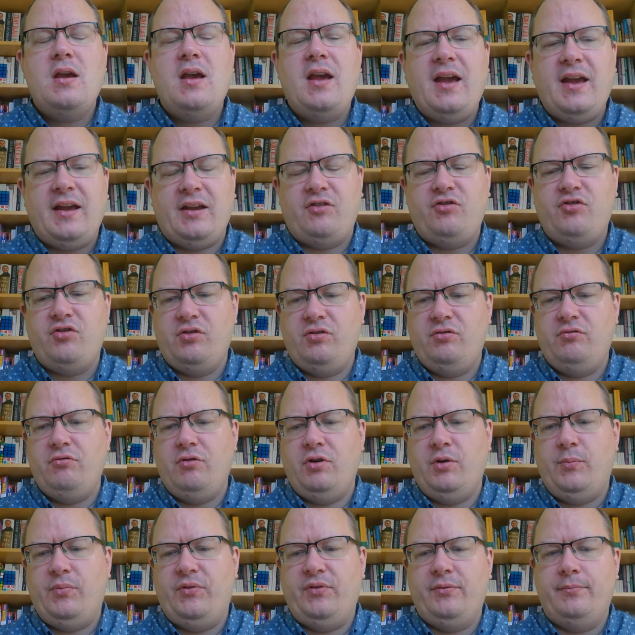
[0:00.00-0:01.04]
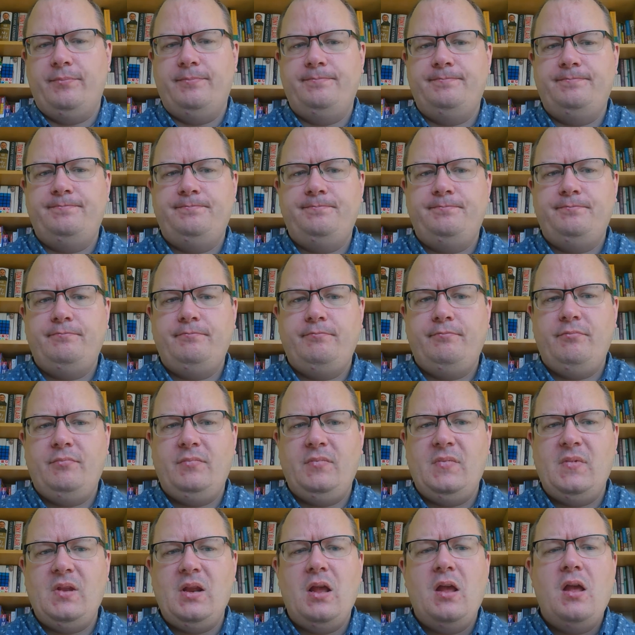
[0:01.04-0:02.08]
Action groups.
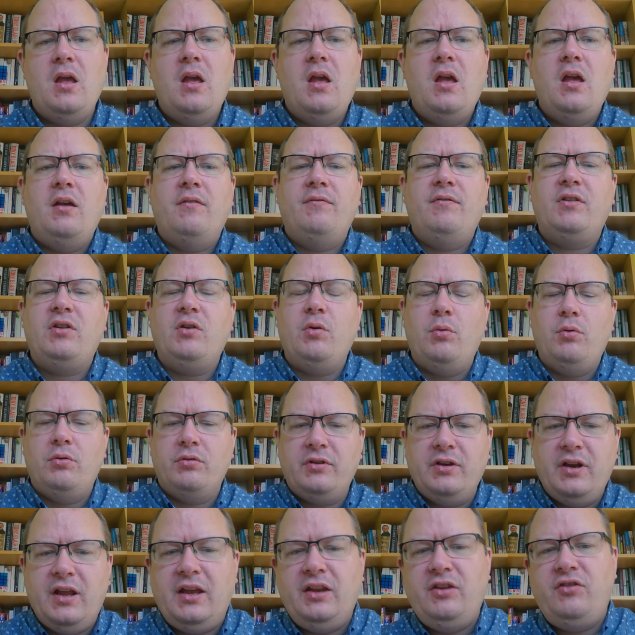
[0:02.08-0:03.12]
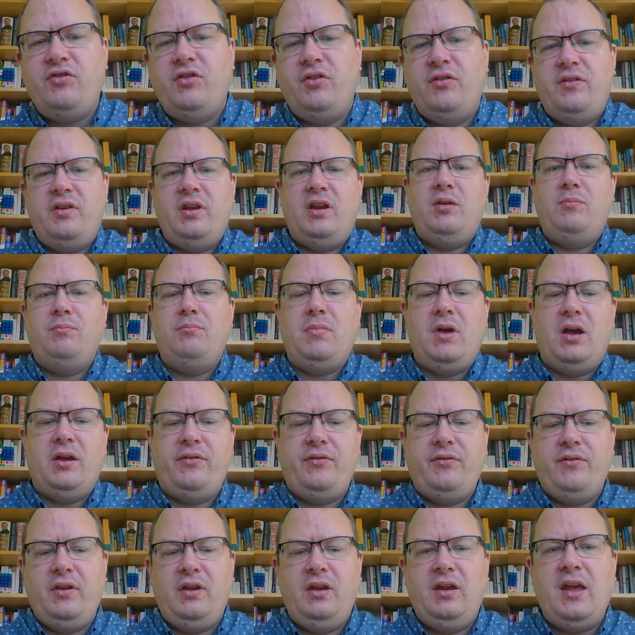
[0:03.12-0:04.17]
The coordination team
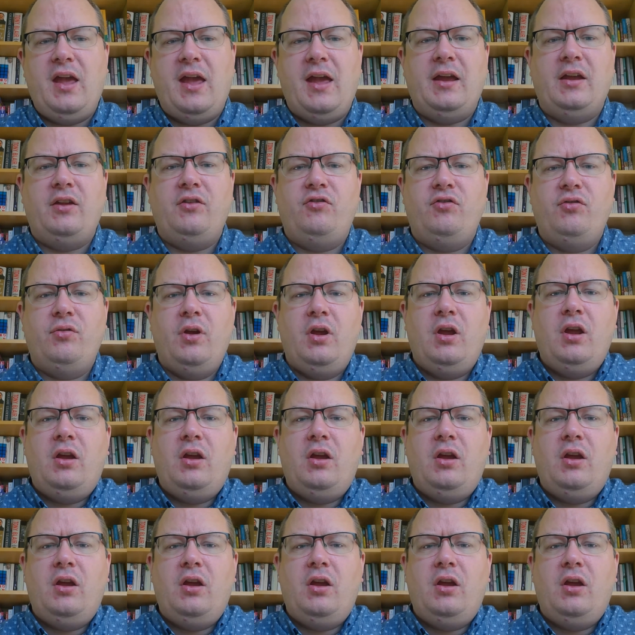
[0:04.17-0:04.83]
must engage